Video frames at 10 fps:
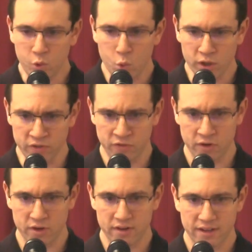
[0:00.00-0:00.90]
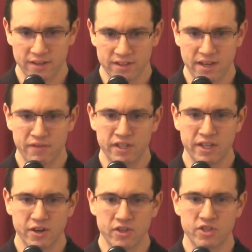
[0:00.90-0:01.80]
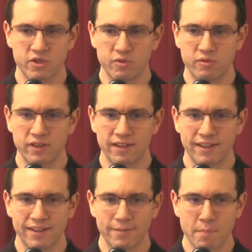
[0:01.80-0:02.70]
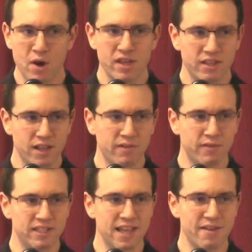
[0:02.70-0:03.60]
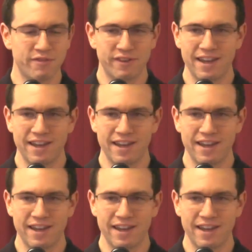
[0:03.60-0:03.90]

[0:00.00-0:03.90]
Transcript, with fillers: Worked for seven years to marry the love of his life.